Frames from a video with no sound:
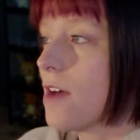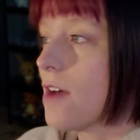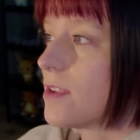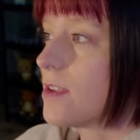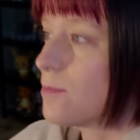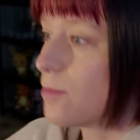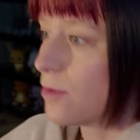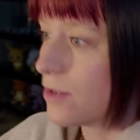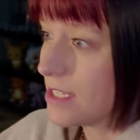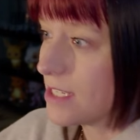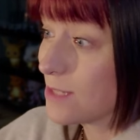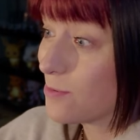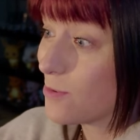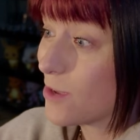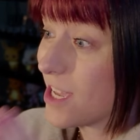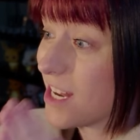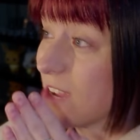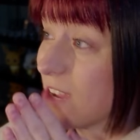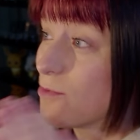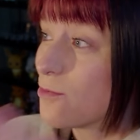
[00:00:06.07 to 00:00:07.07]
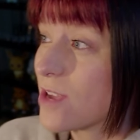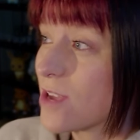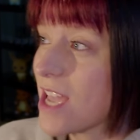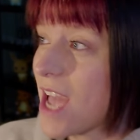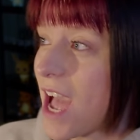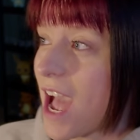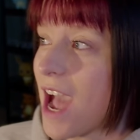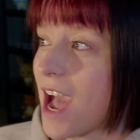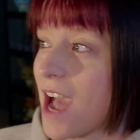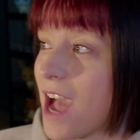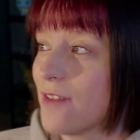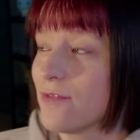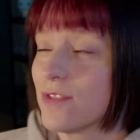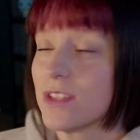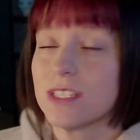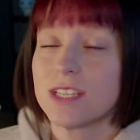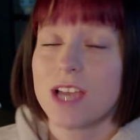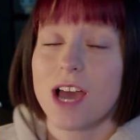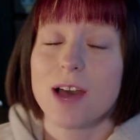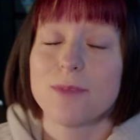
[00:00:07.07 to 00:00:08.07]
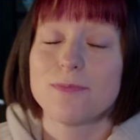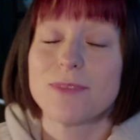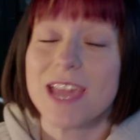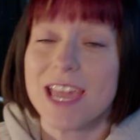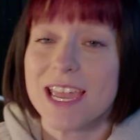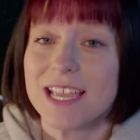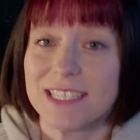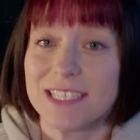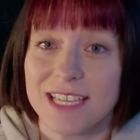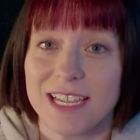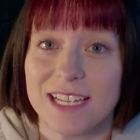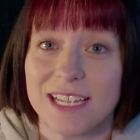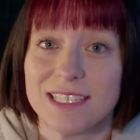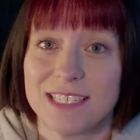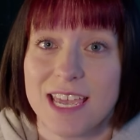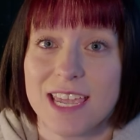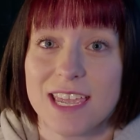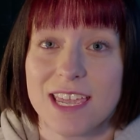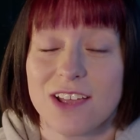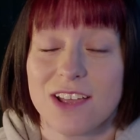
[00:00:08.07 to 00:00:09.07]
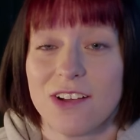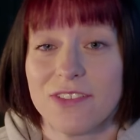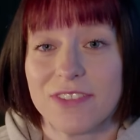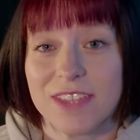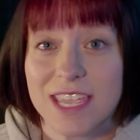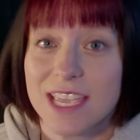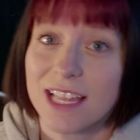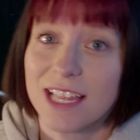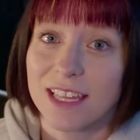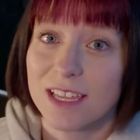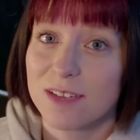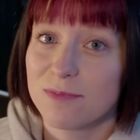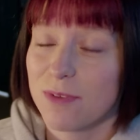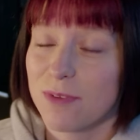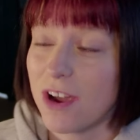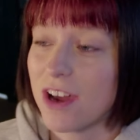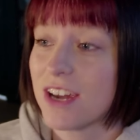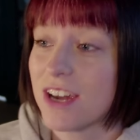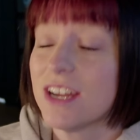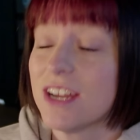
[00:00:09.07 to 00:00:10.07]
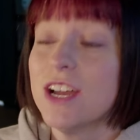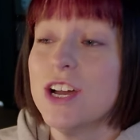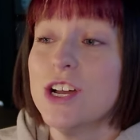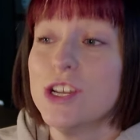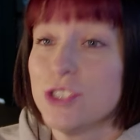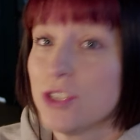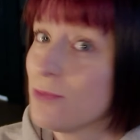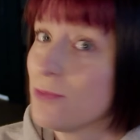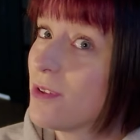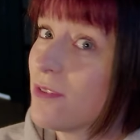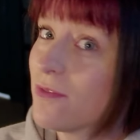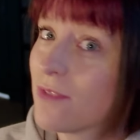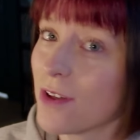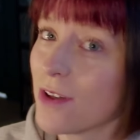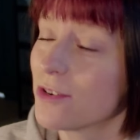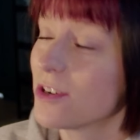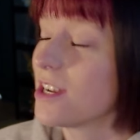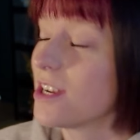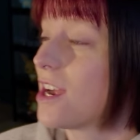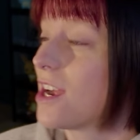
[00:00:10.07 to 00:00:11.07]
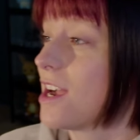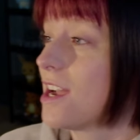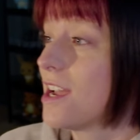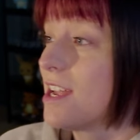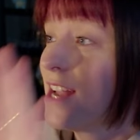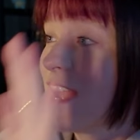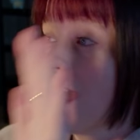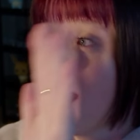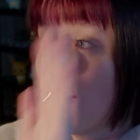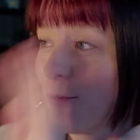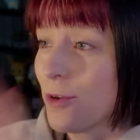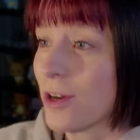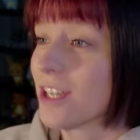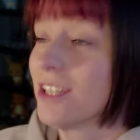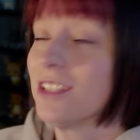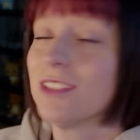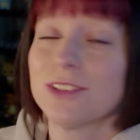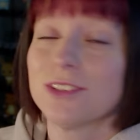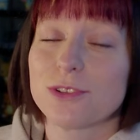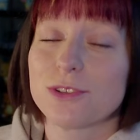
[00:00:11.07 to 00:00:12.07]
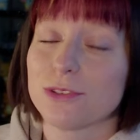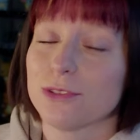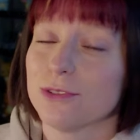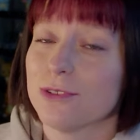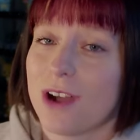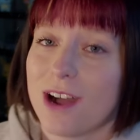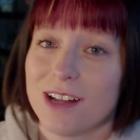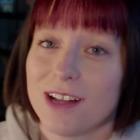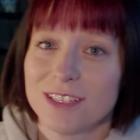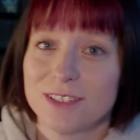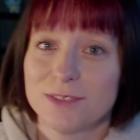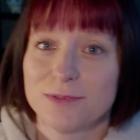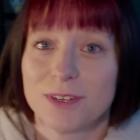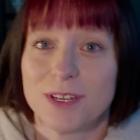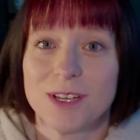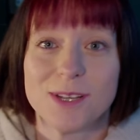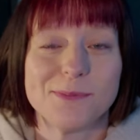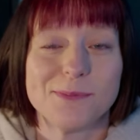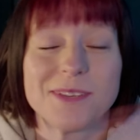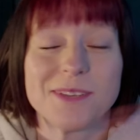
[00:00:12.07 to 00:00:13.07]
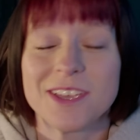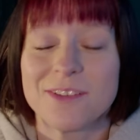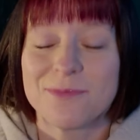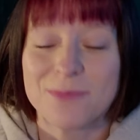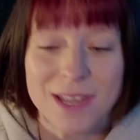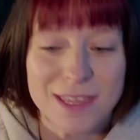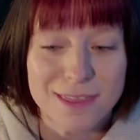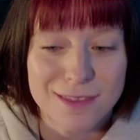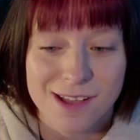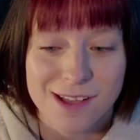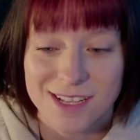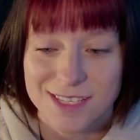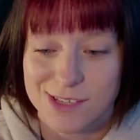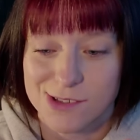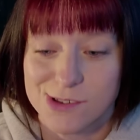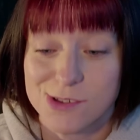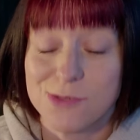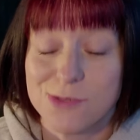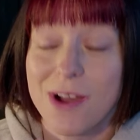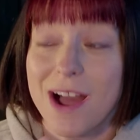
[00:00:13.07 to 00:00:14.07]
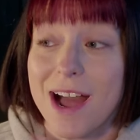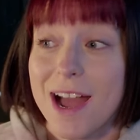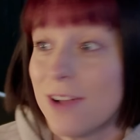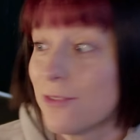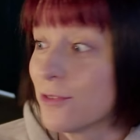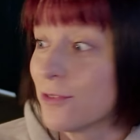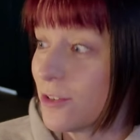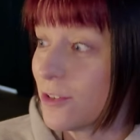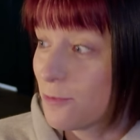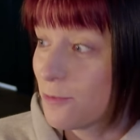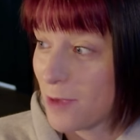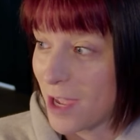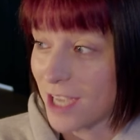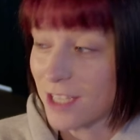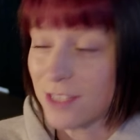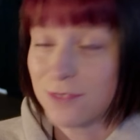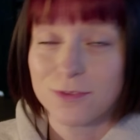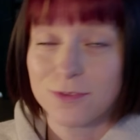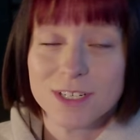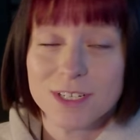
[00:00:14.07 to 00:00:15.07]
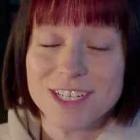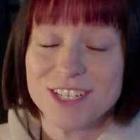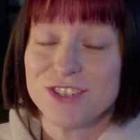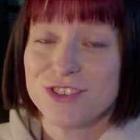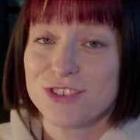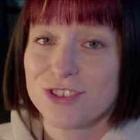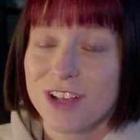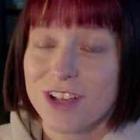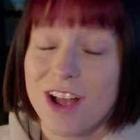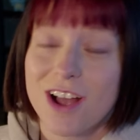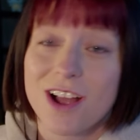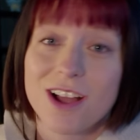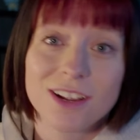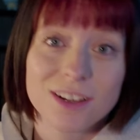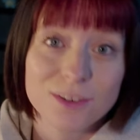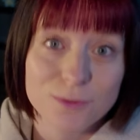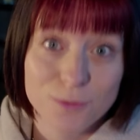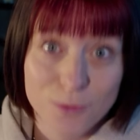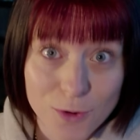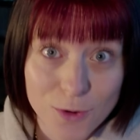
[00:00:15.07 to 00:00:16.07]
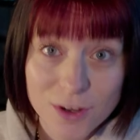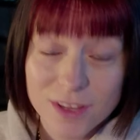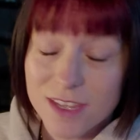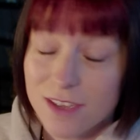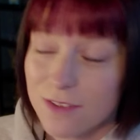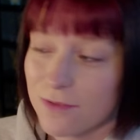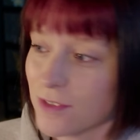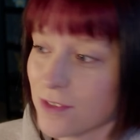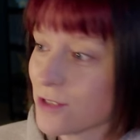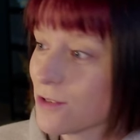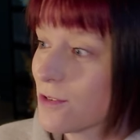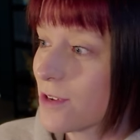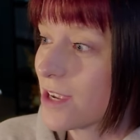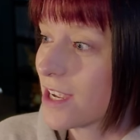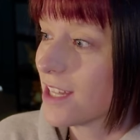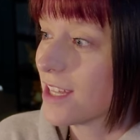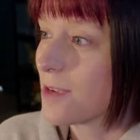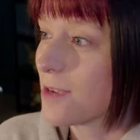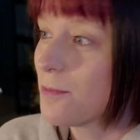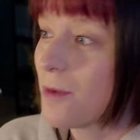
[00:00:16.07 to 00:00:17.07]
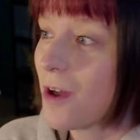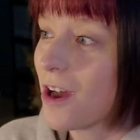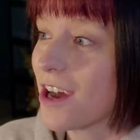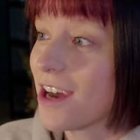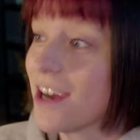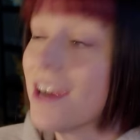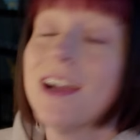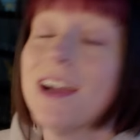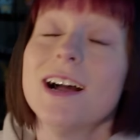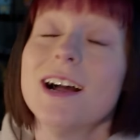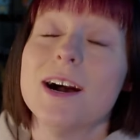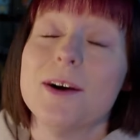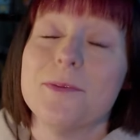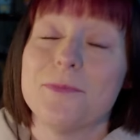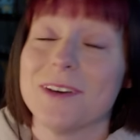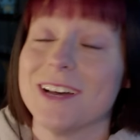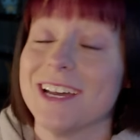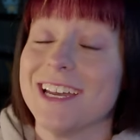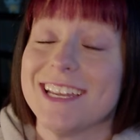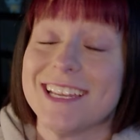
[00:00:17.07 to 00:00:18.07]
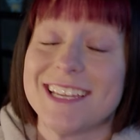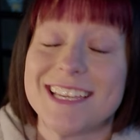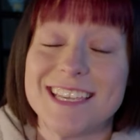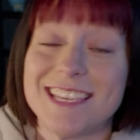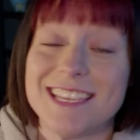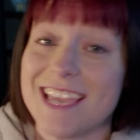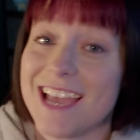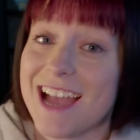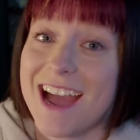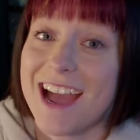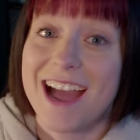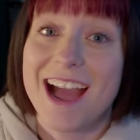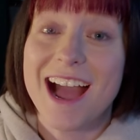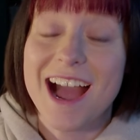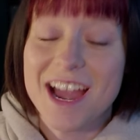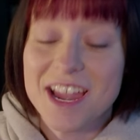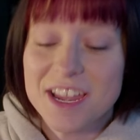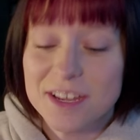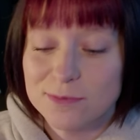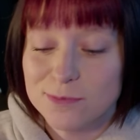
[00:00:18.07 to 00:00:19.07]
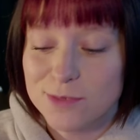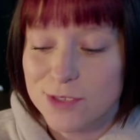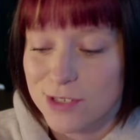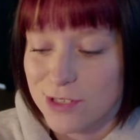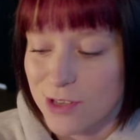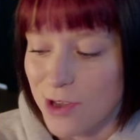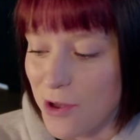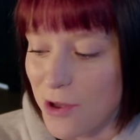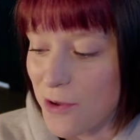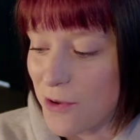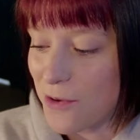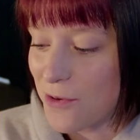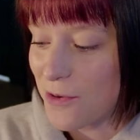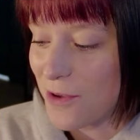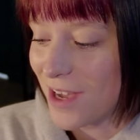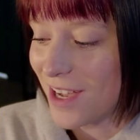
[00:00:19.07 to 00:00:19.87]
Boys Planet. We have the top 18 taking on the killing part to be voted on. We're gonna look through all of them, give my thoughts on who I would have picked for each song for the official killing part. But yeah, I am so,